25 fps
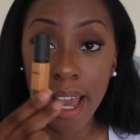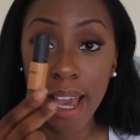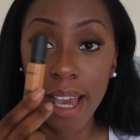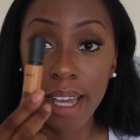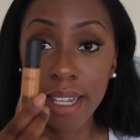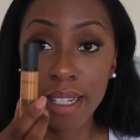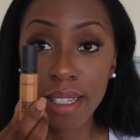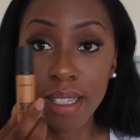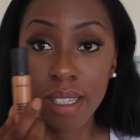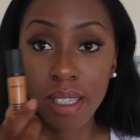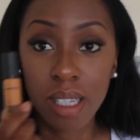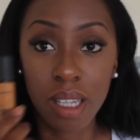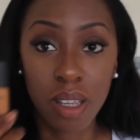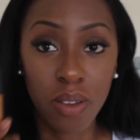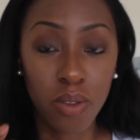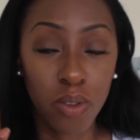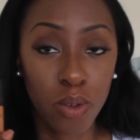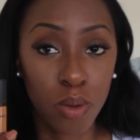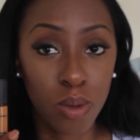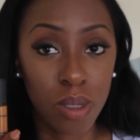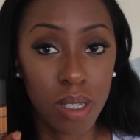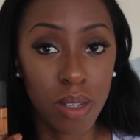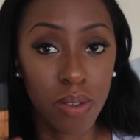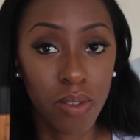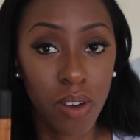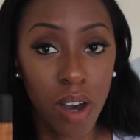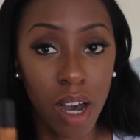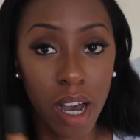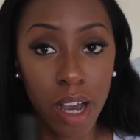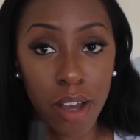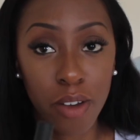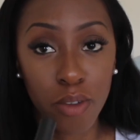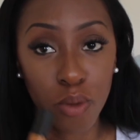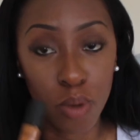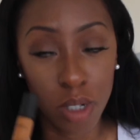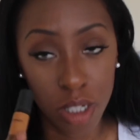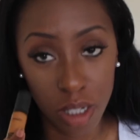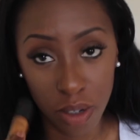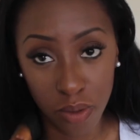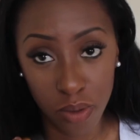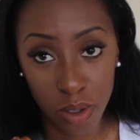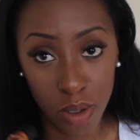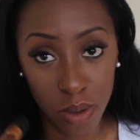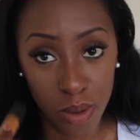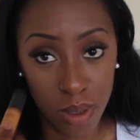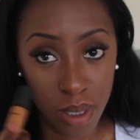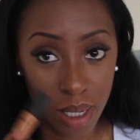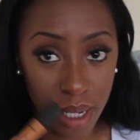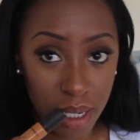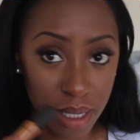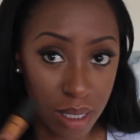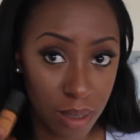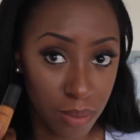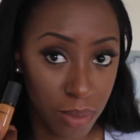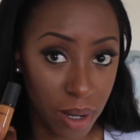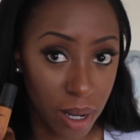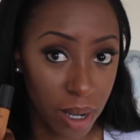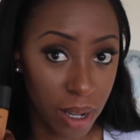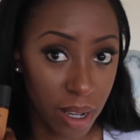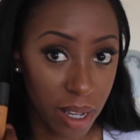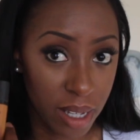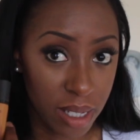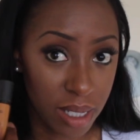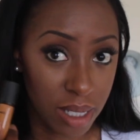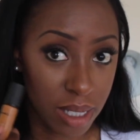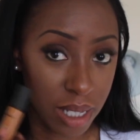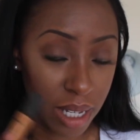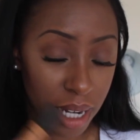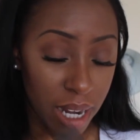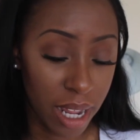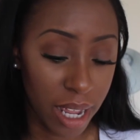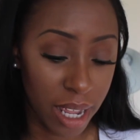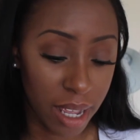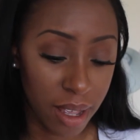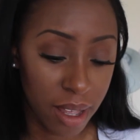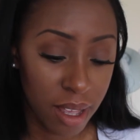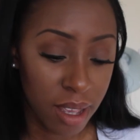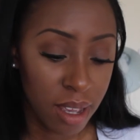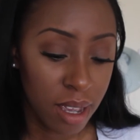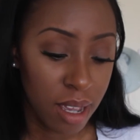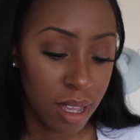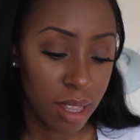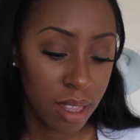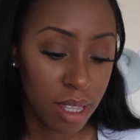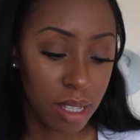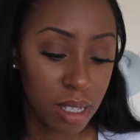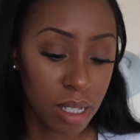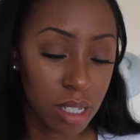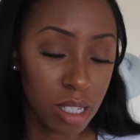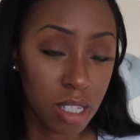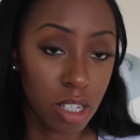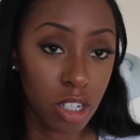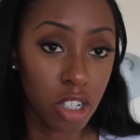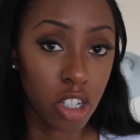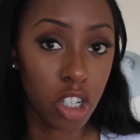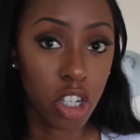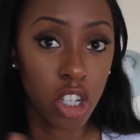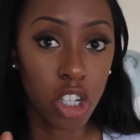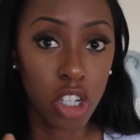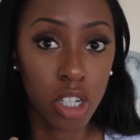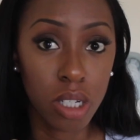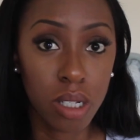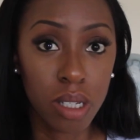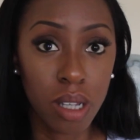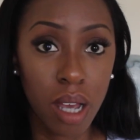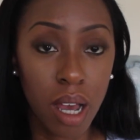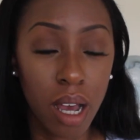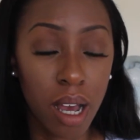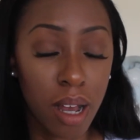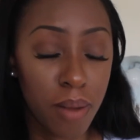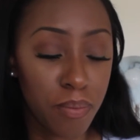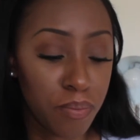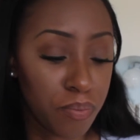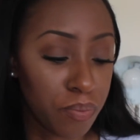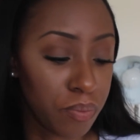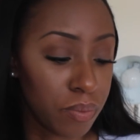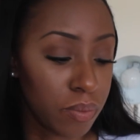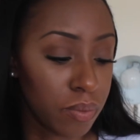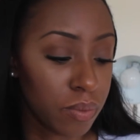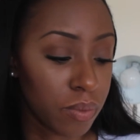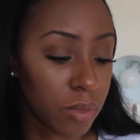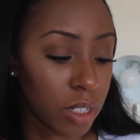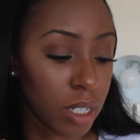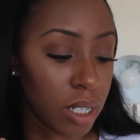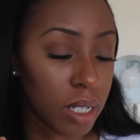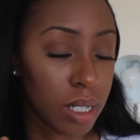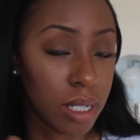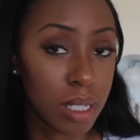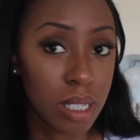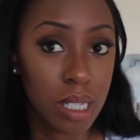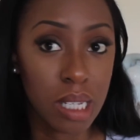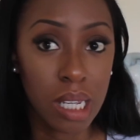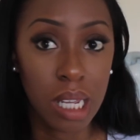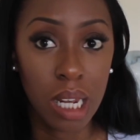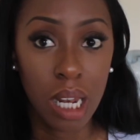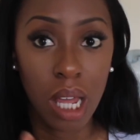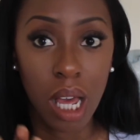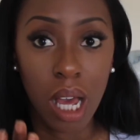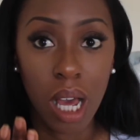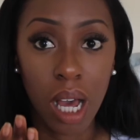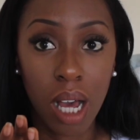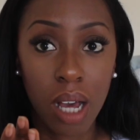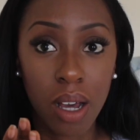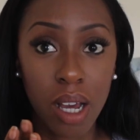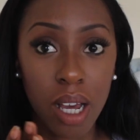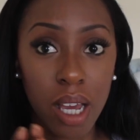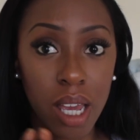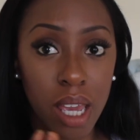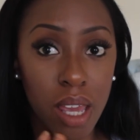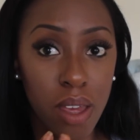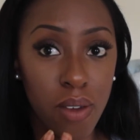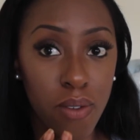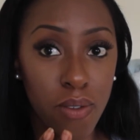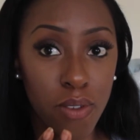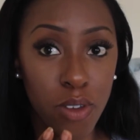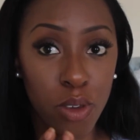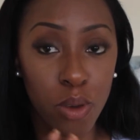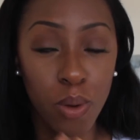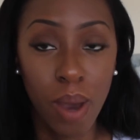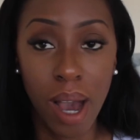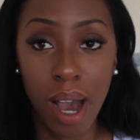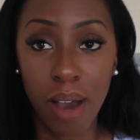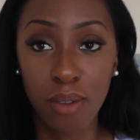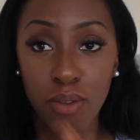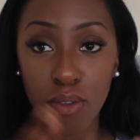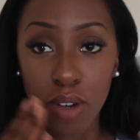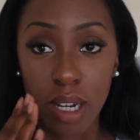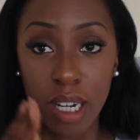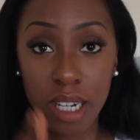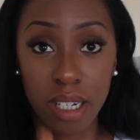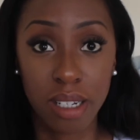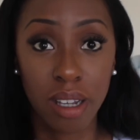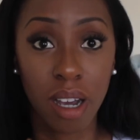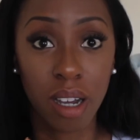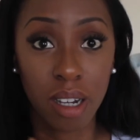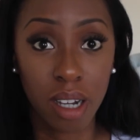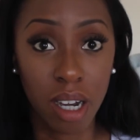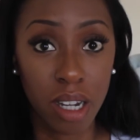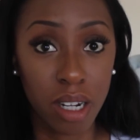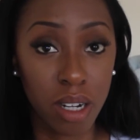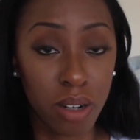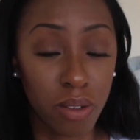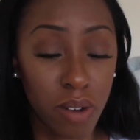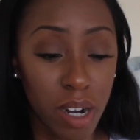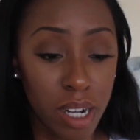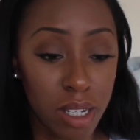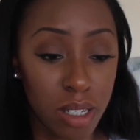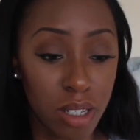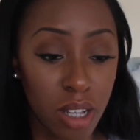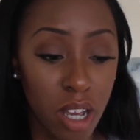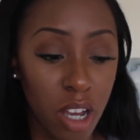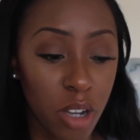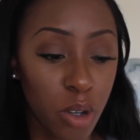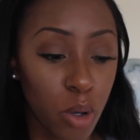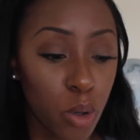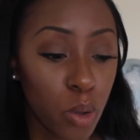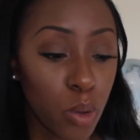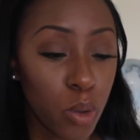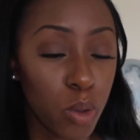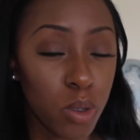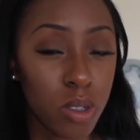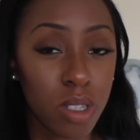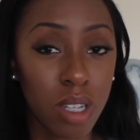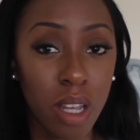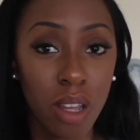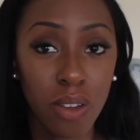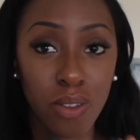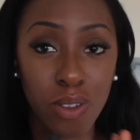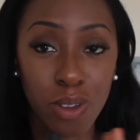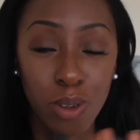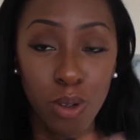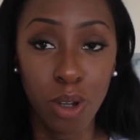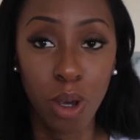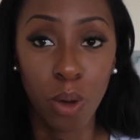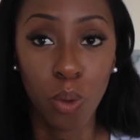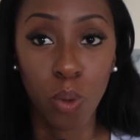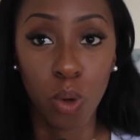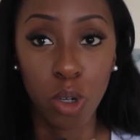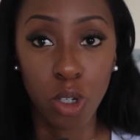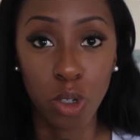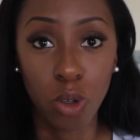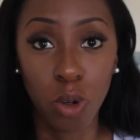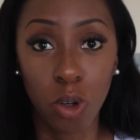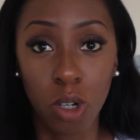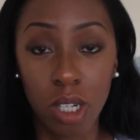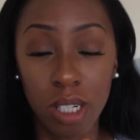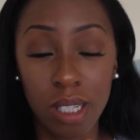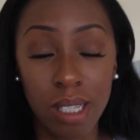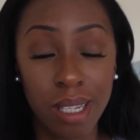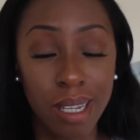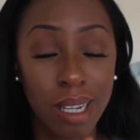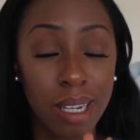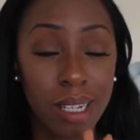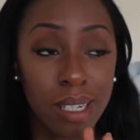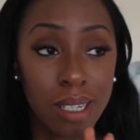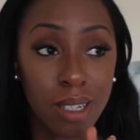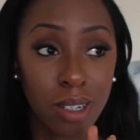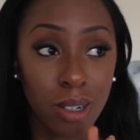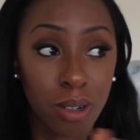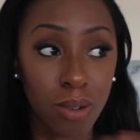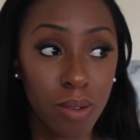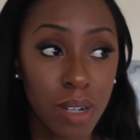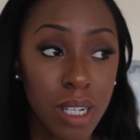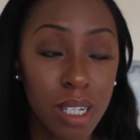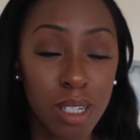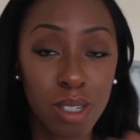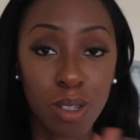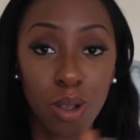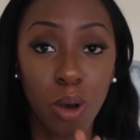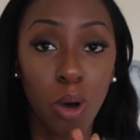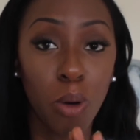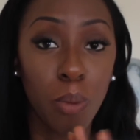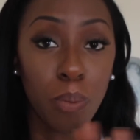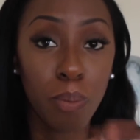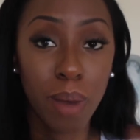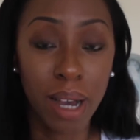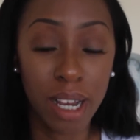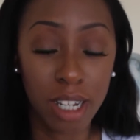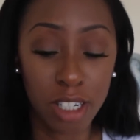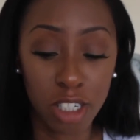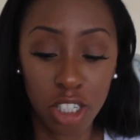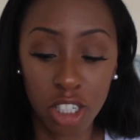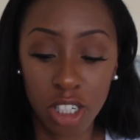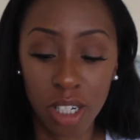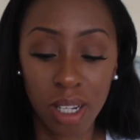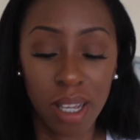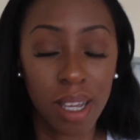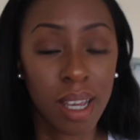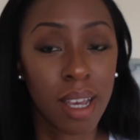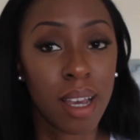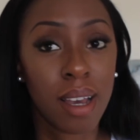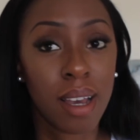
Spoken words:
NC45, which I've used under my eyes today. This is a good concealer if you have really dark under eye circles, if you don't want your concealer to crease or budge.